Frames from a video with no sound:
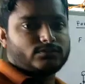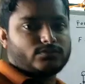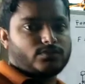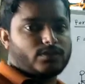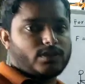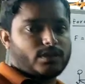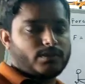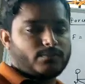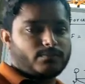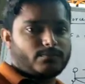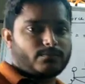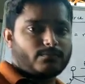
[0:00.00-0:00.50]

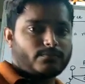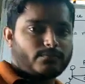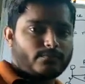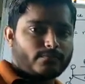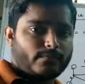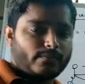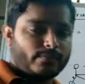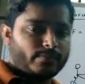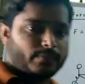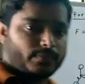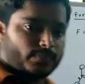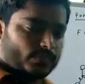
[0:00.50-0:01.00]
Okay,
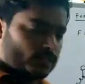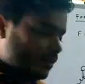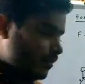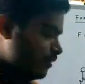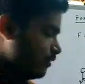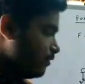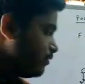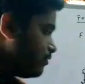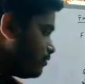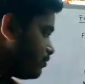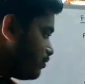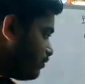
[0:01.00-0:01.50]

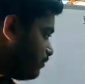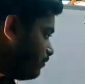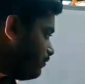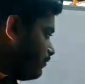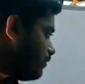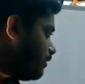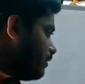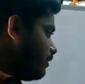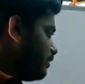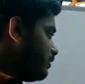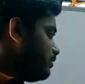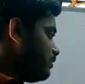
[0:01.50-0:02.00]
so
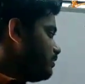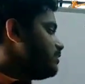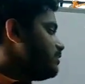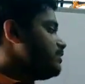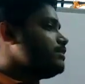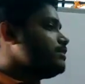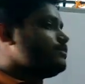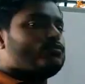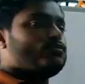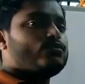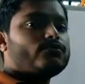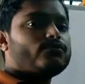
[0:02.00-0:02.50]
when this
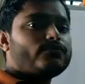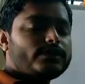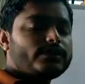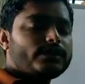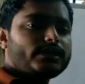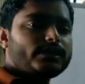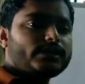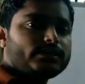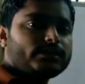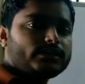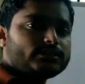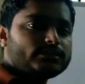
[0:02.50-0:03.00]
is moving
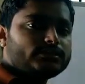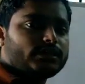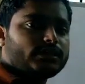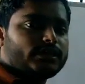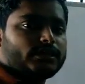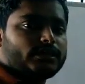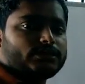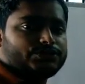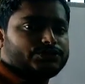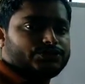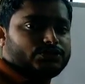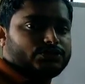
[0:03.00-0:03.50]
in this
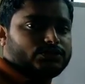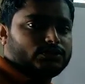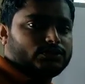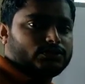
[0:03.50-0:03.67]
direction,